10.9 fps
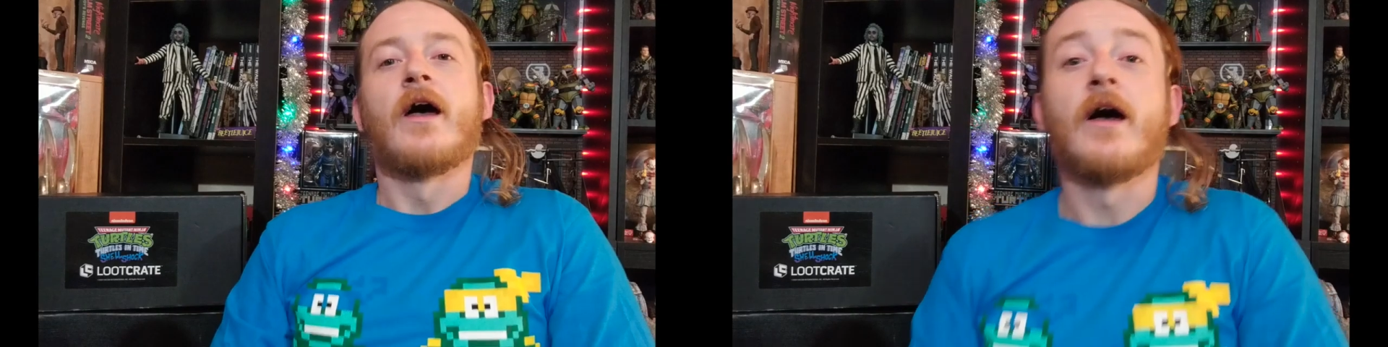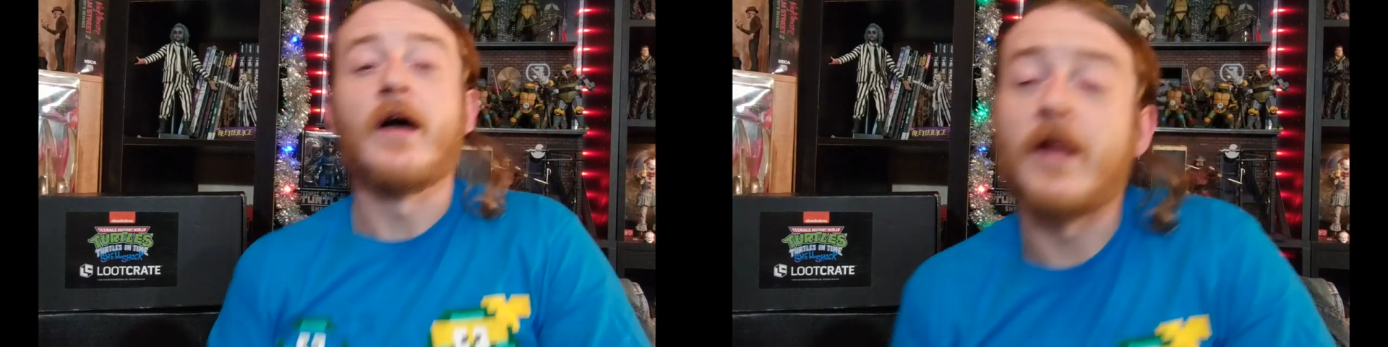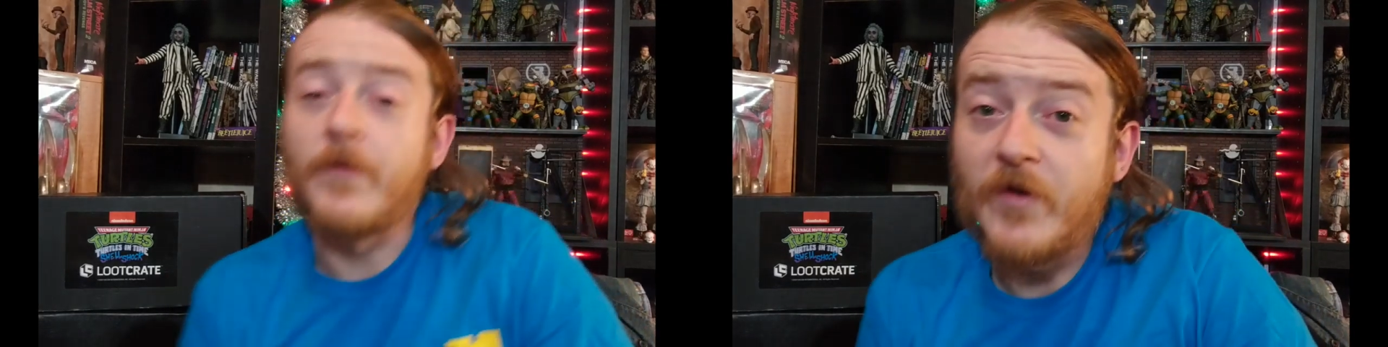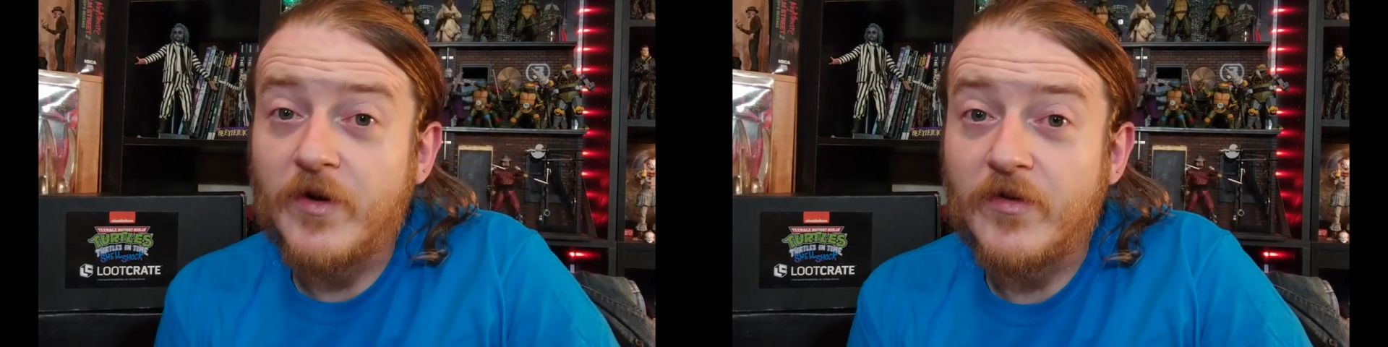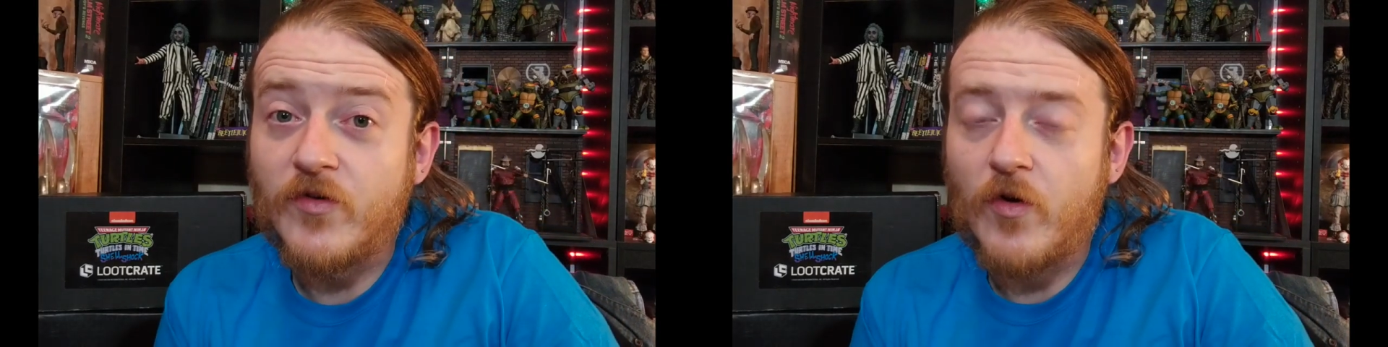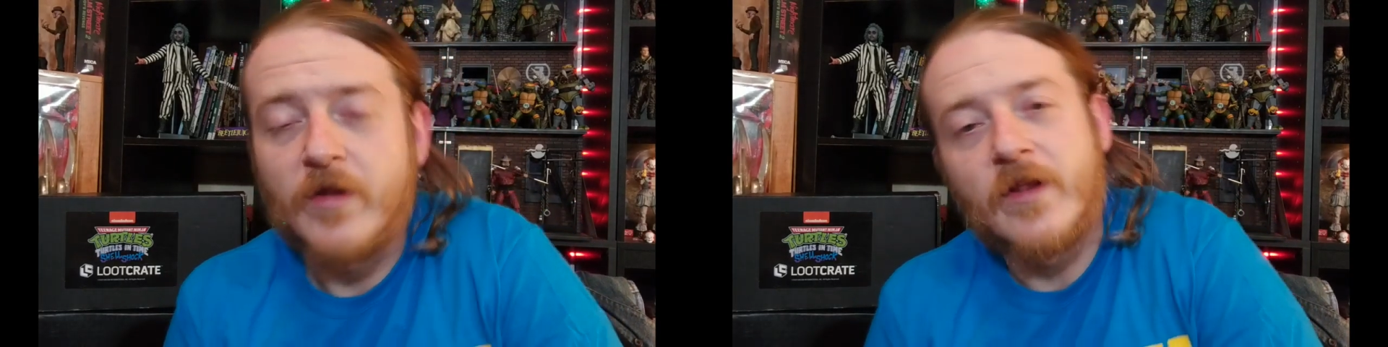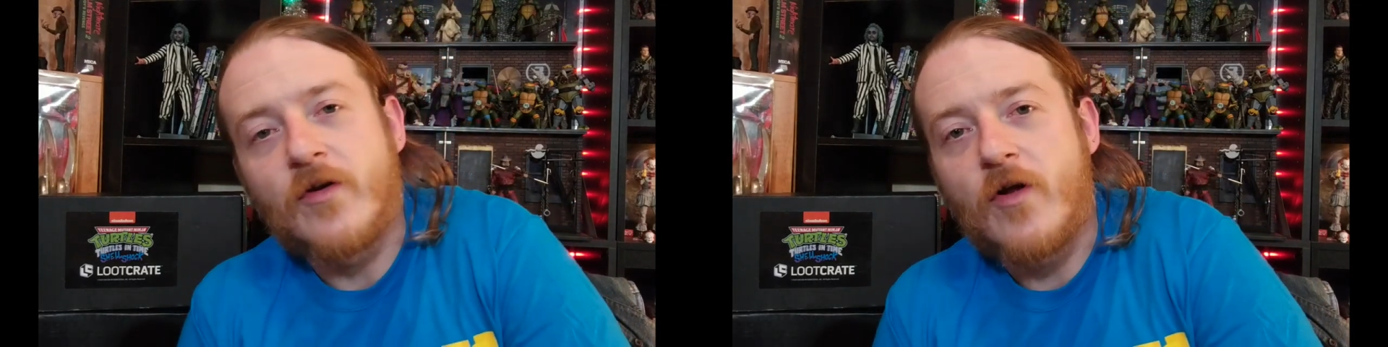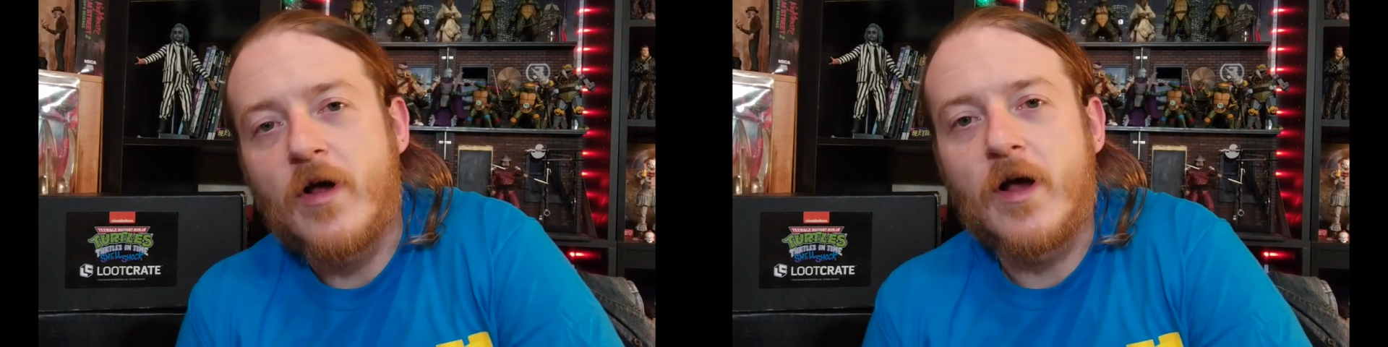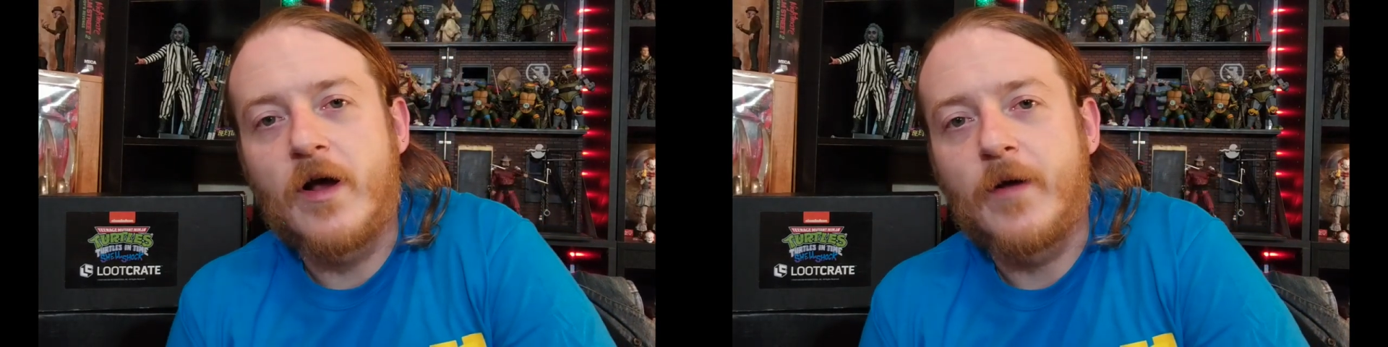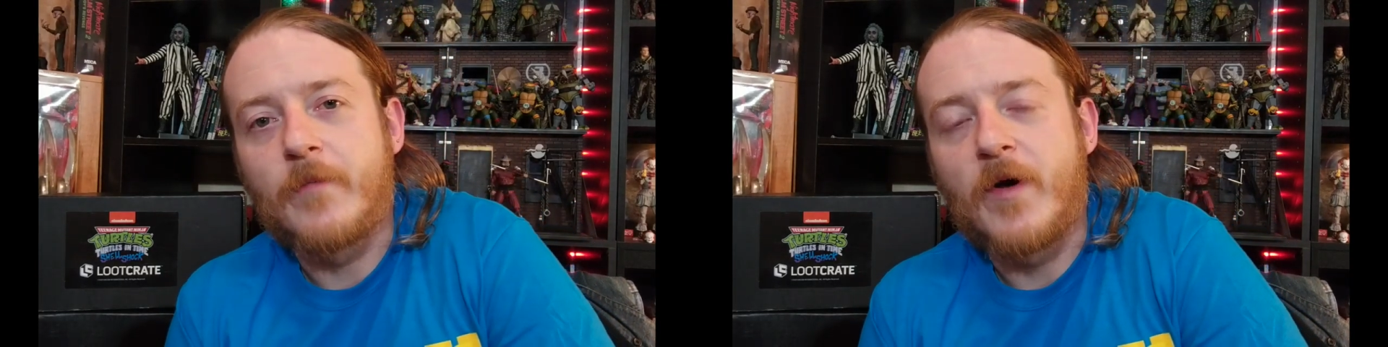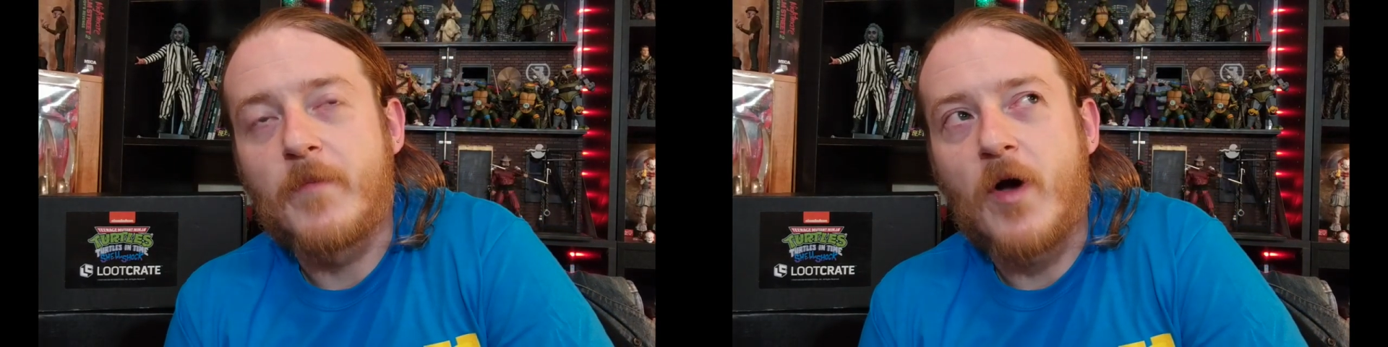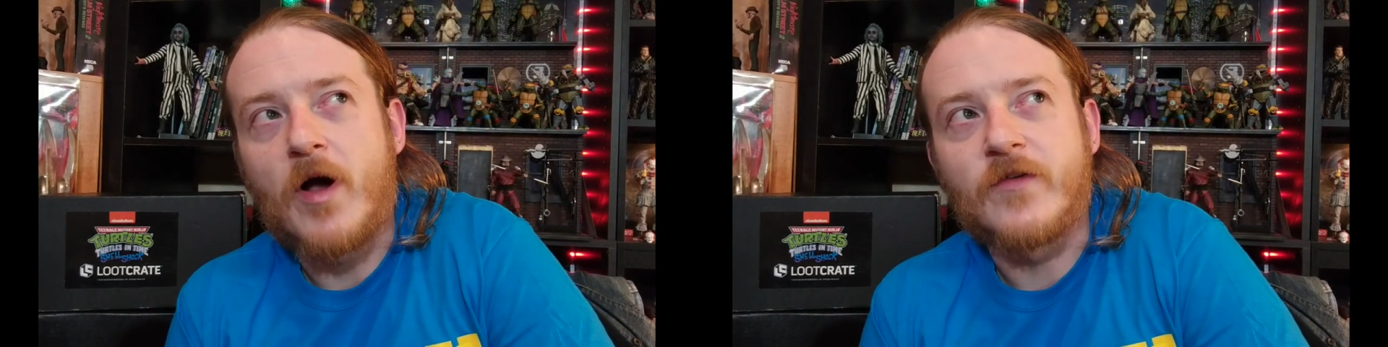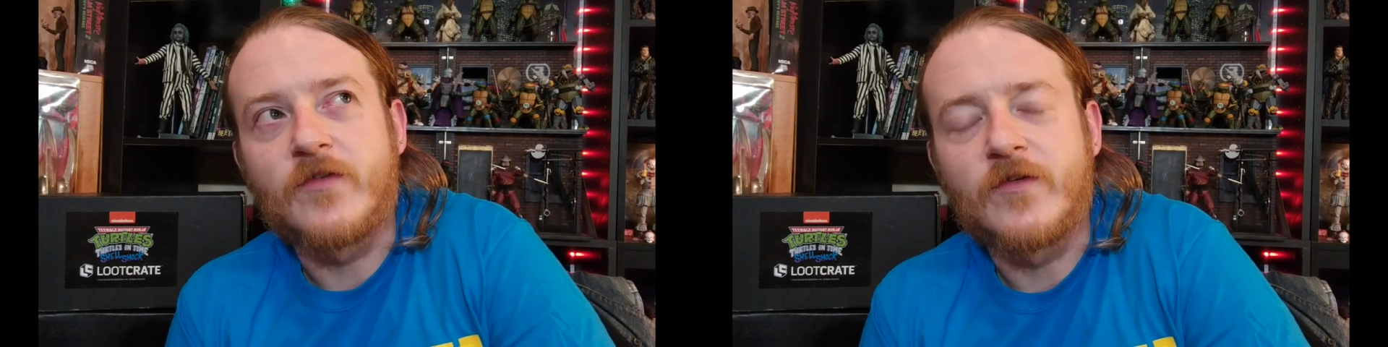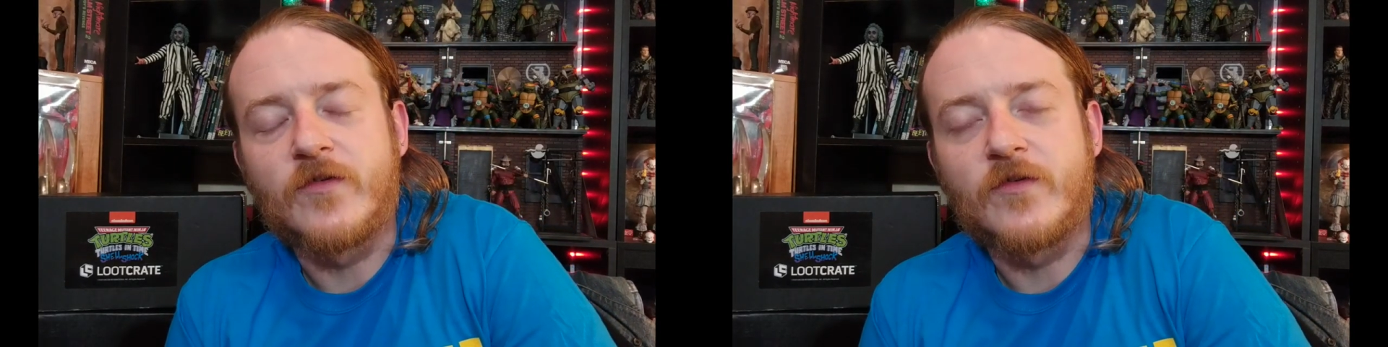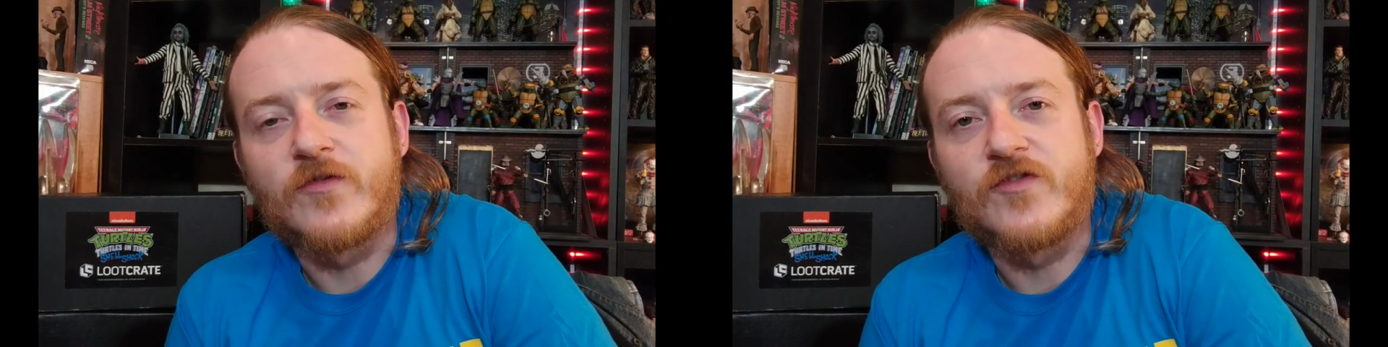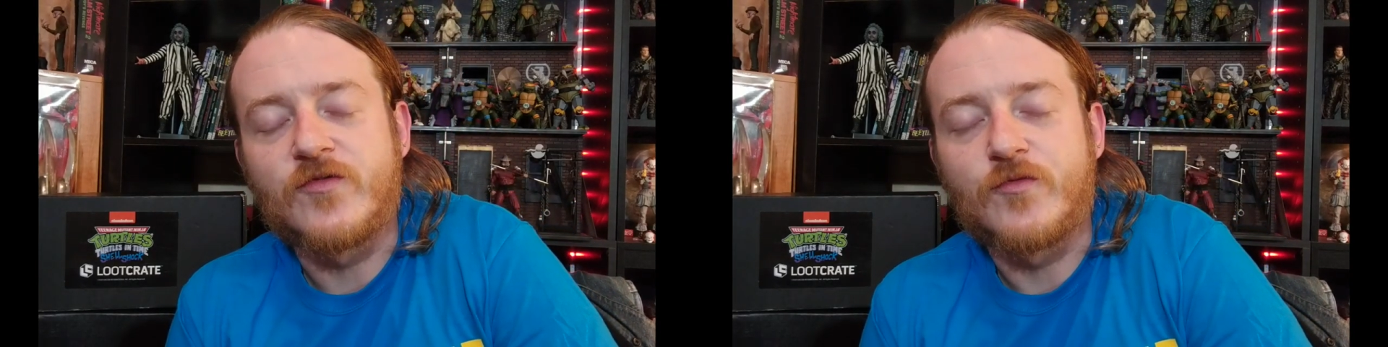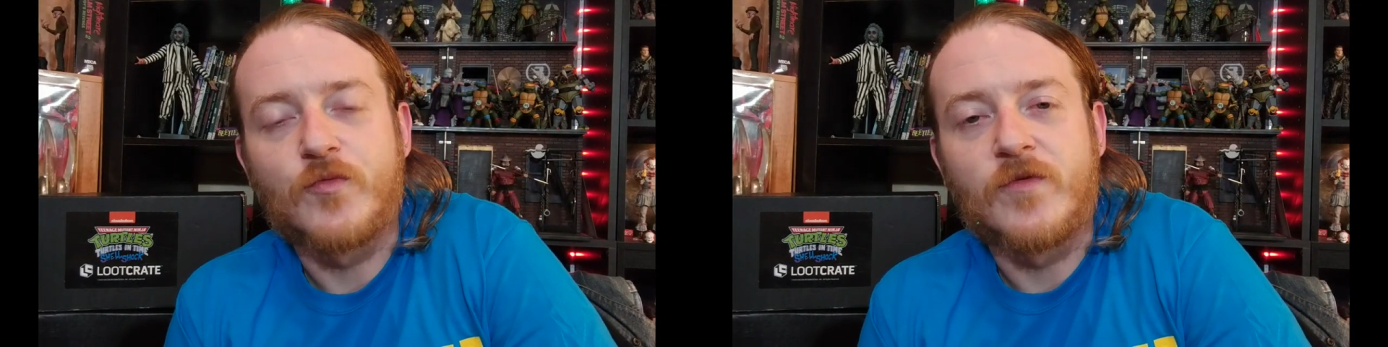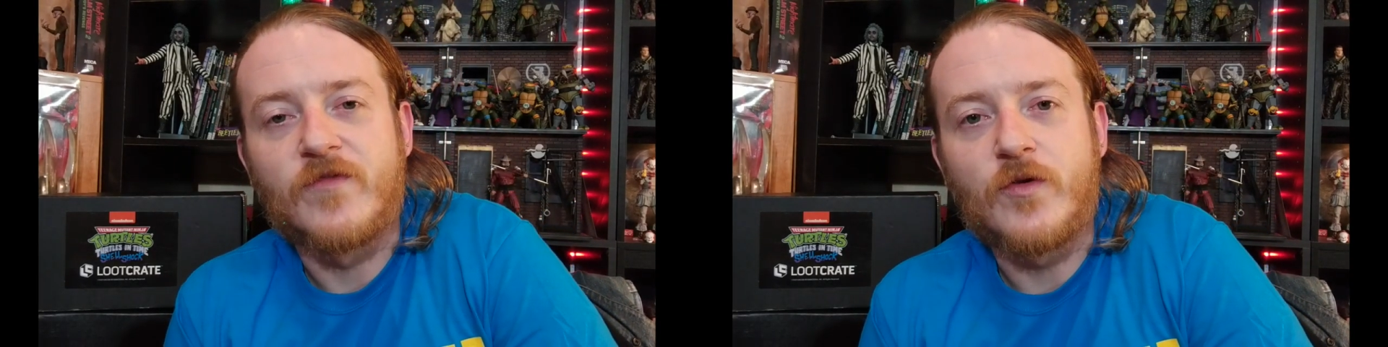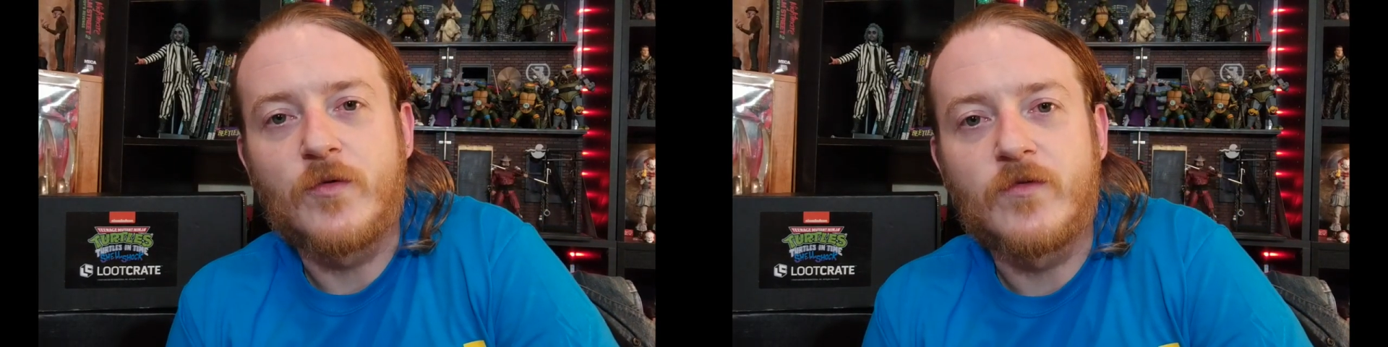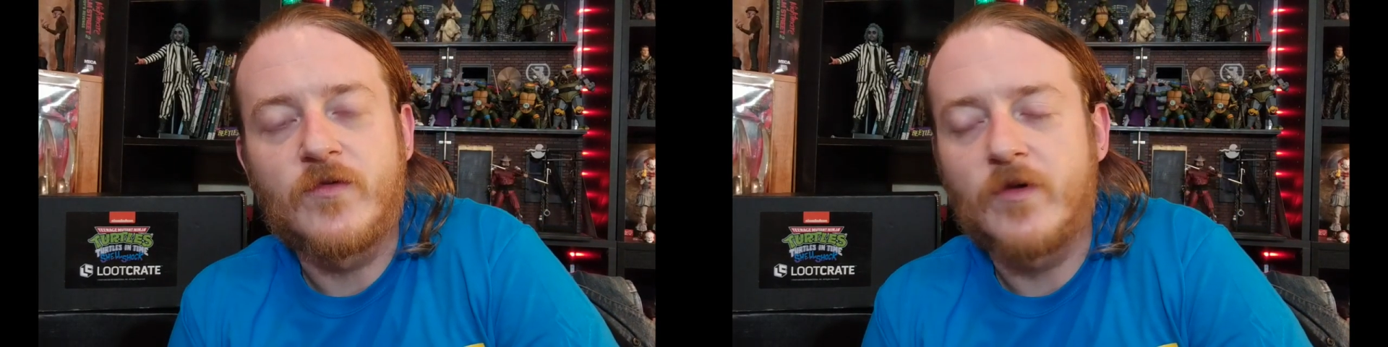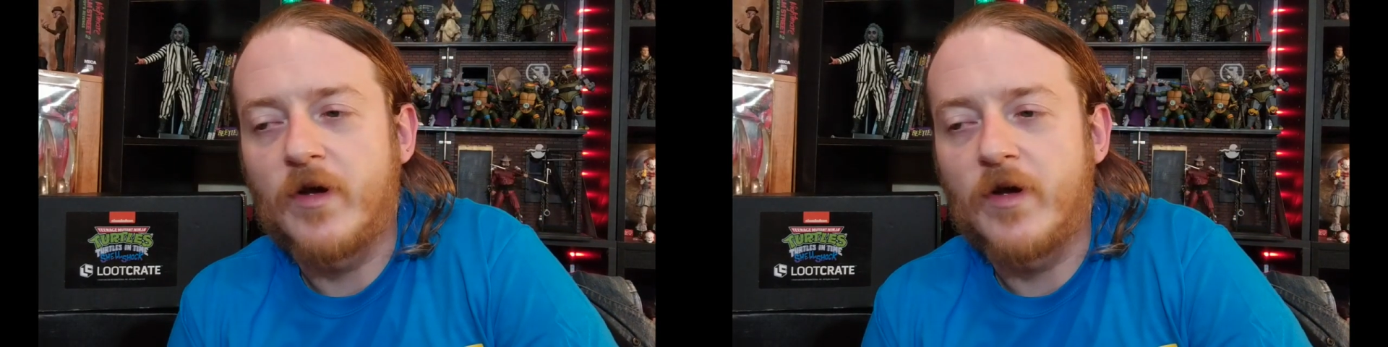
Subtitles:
And I'm very sorry. They're not unboxings. They're just reviews.